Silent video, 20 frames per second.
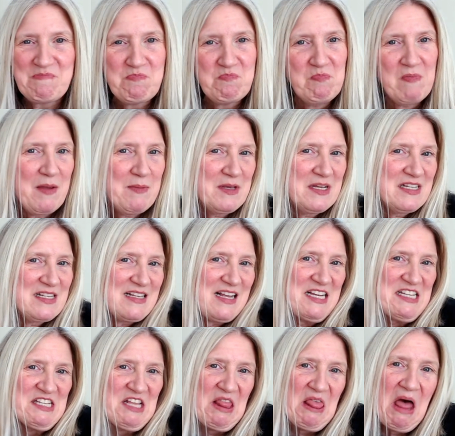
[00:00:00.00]
maybe a
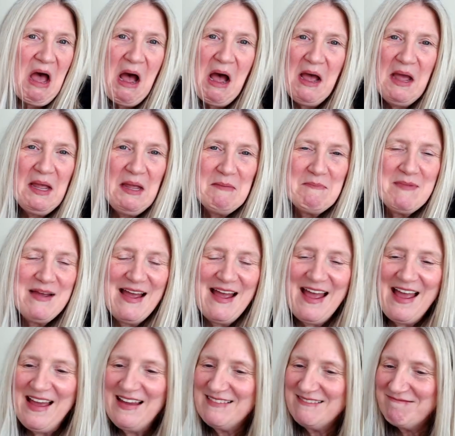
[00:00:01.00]
slice of lime
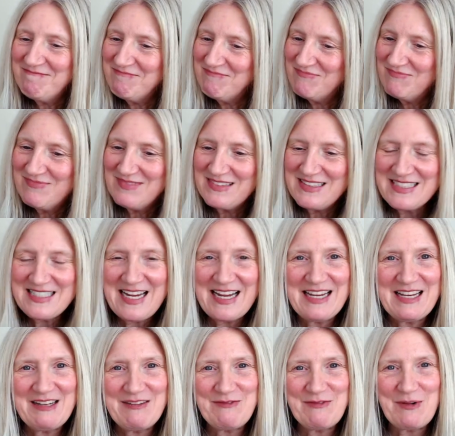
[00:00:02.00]
and
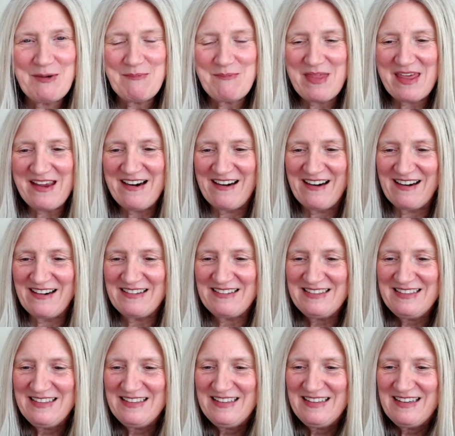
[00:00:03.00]
take it from there.